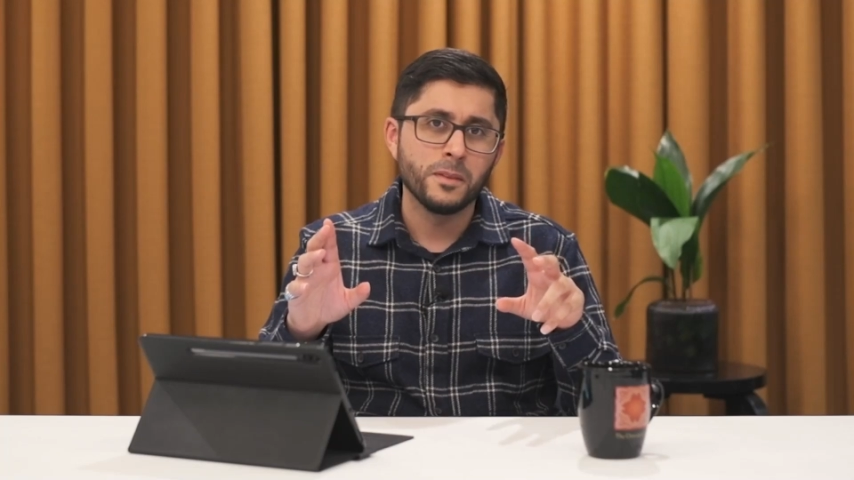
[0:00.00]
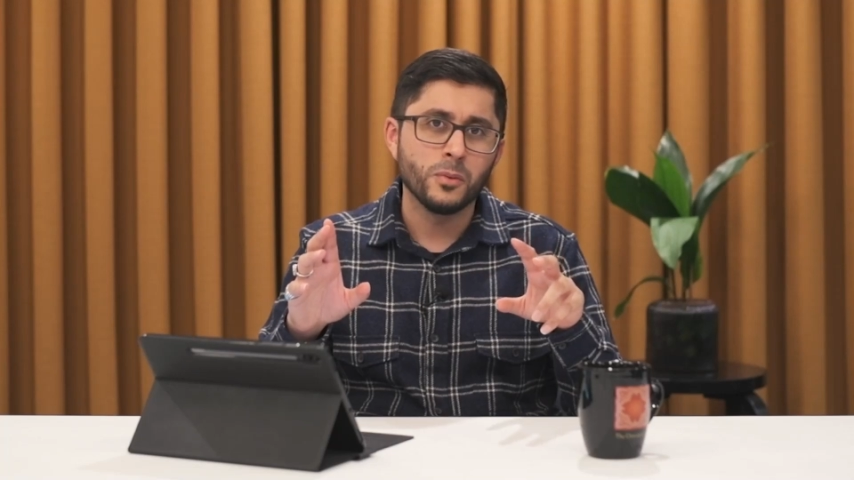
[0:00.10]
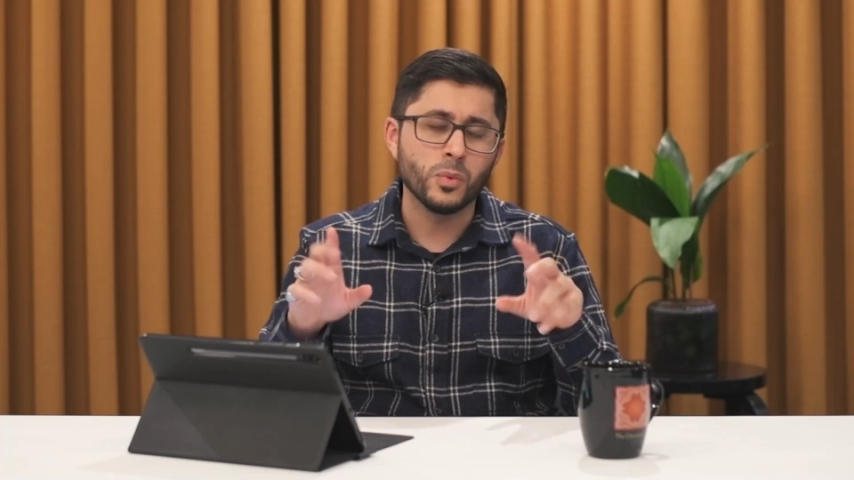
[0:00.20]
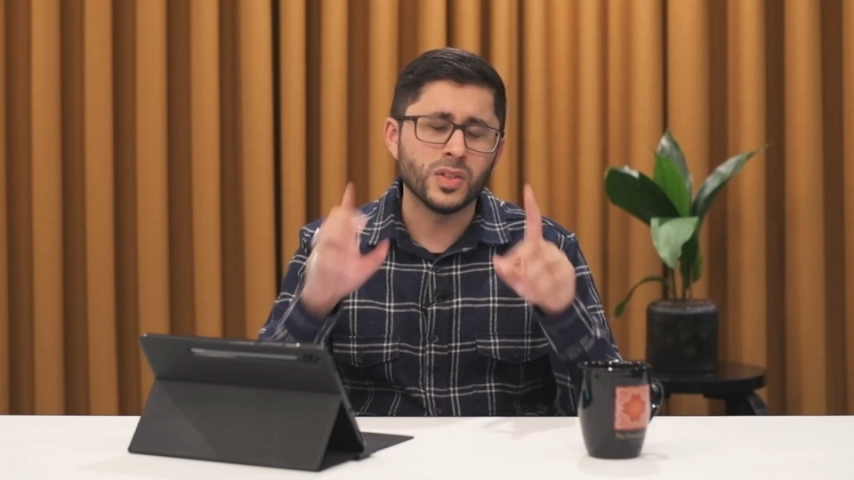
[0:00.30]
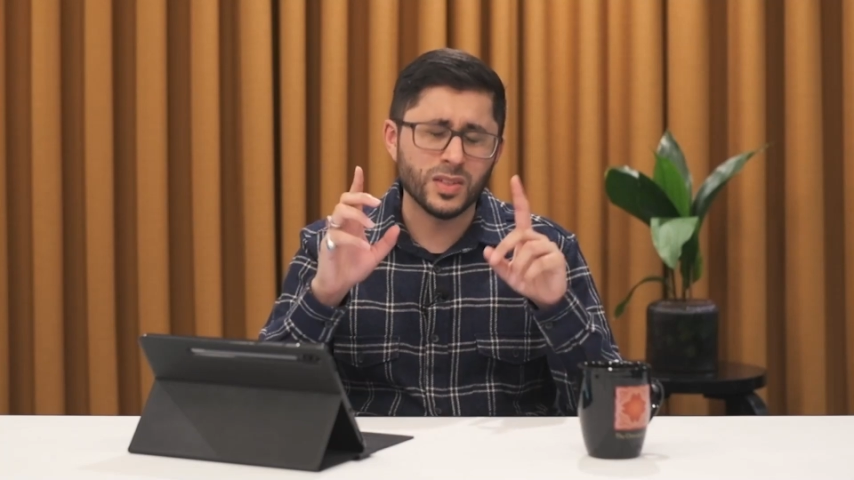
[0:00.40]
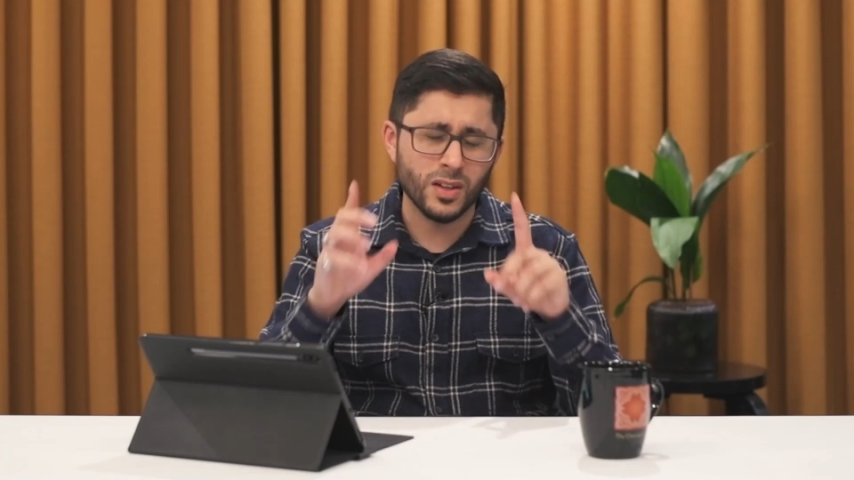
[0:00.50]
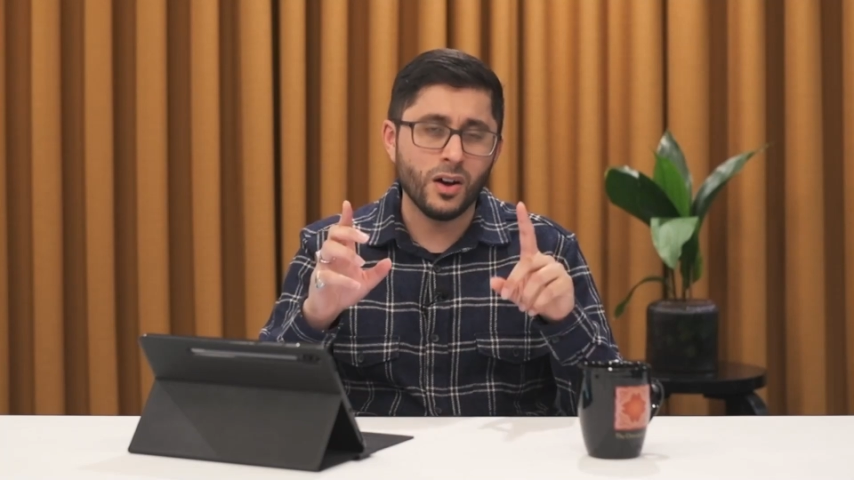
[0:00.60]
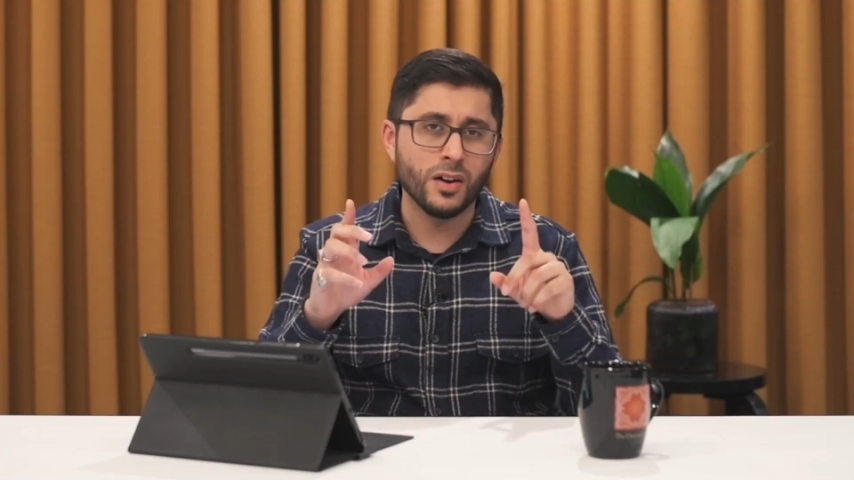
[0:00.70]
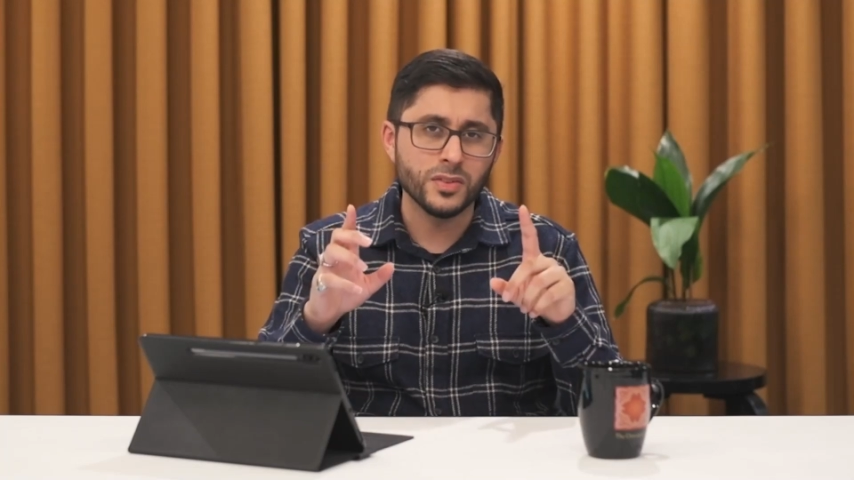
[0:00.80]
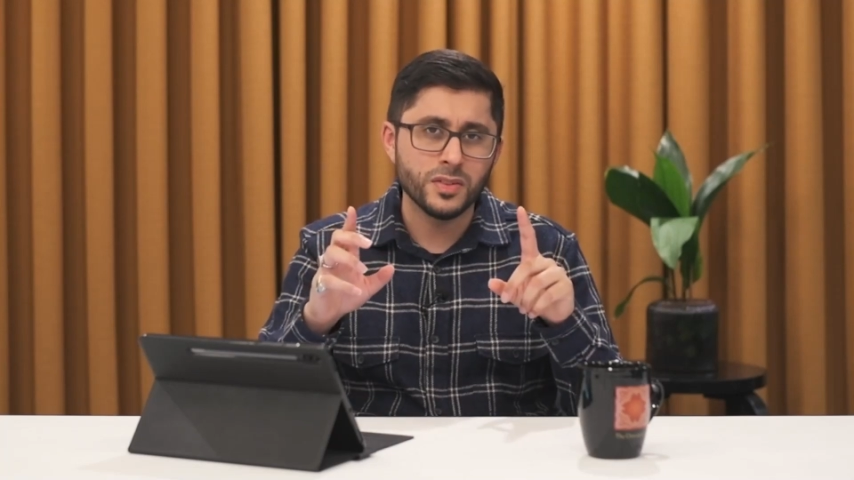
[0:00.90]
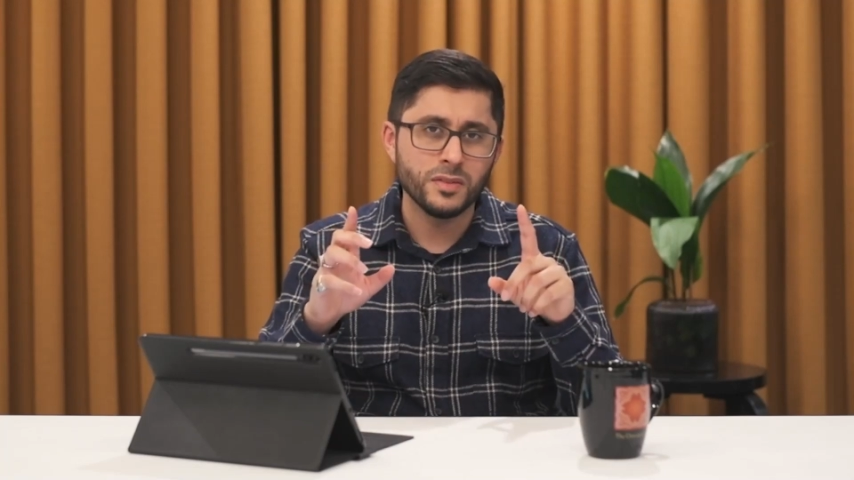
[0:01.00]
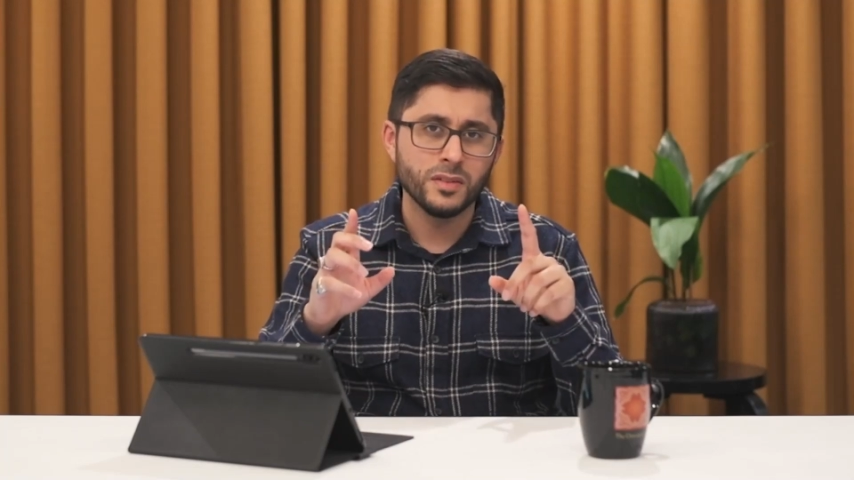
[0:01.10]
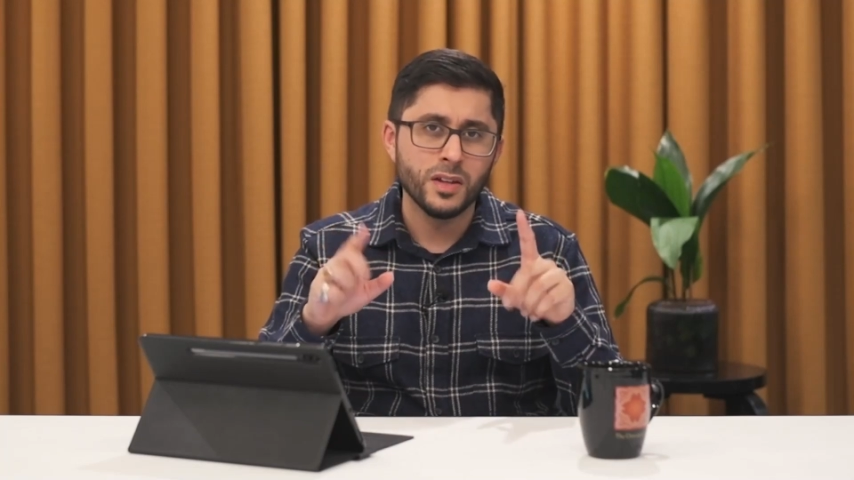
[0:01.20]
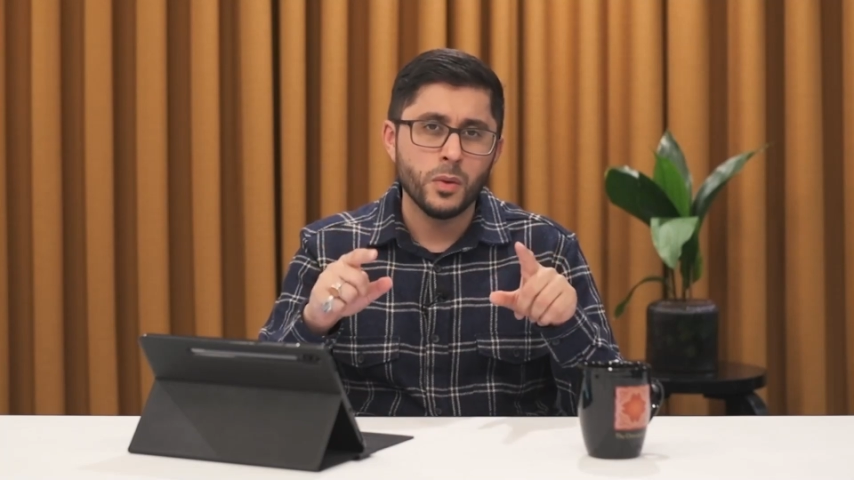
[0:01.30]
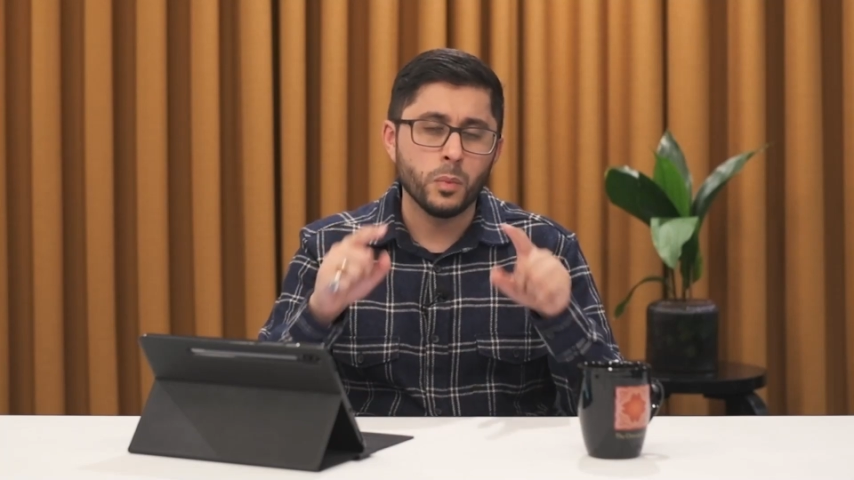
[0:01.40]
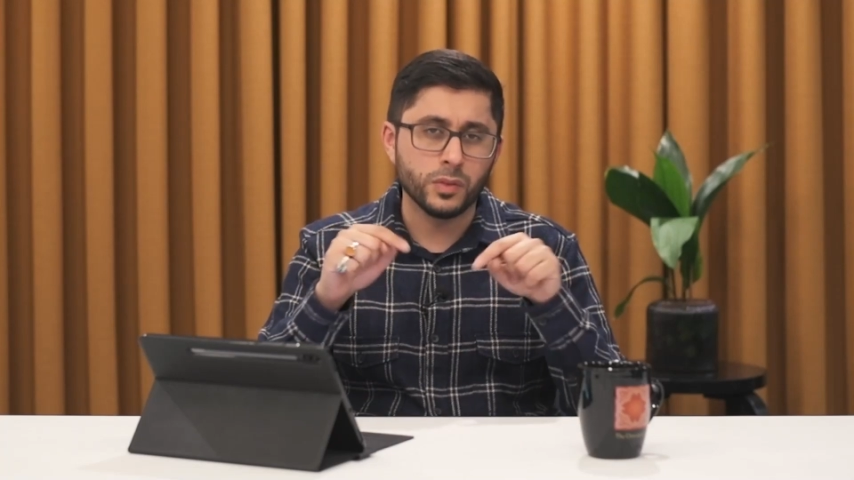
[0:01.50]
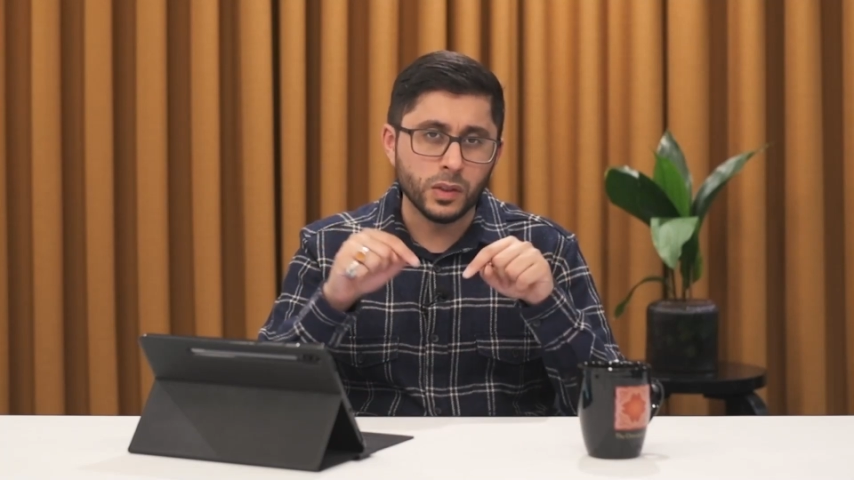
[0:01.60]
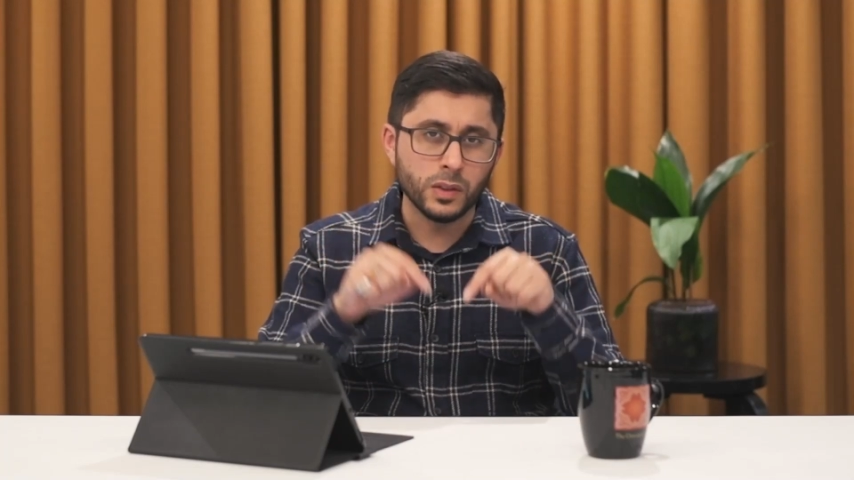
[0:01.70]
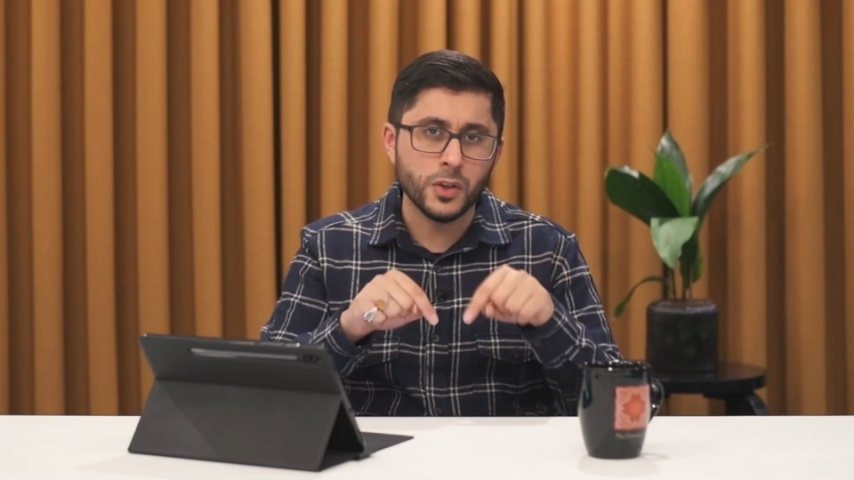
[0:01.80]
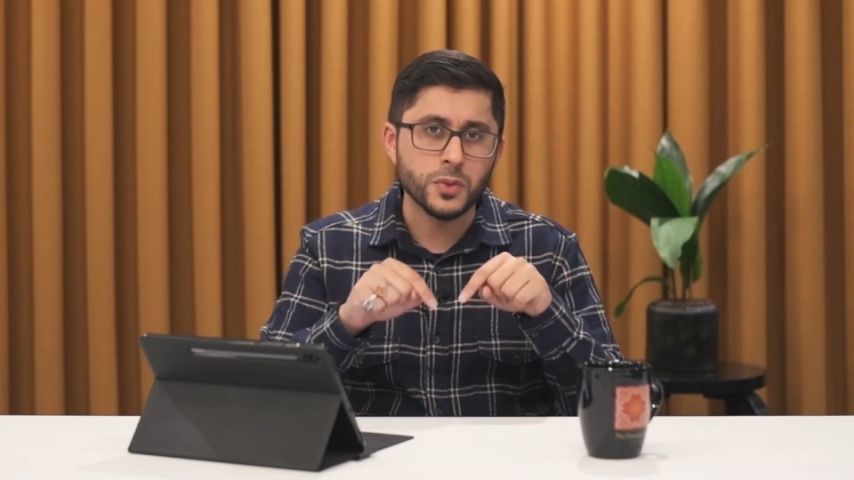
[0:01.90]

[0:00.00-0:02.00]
We start with Allah